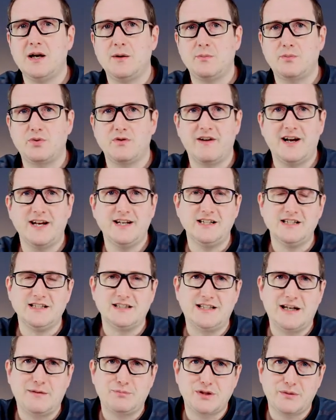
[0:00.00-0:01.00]
providing an
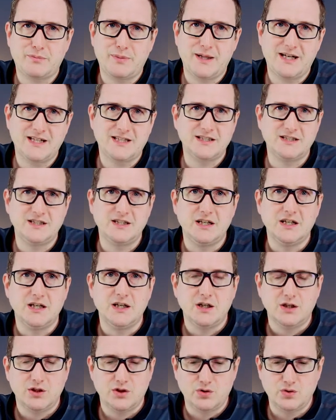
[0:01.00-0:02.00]
adapter pattern
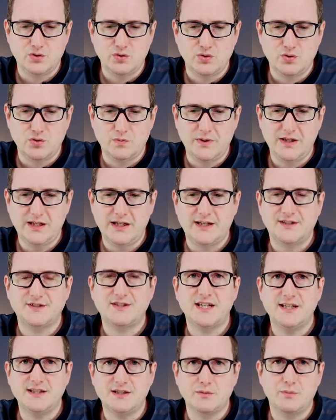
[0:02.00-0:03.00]
to be
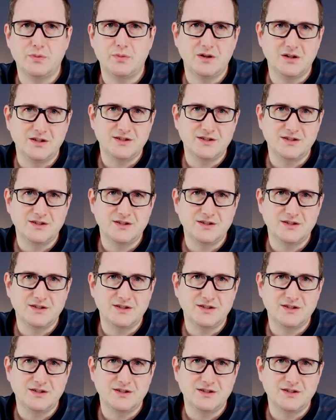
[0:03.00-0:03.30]
extensible,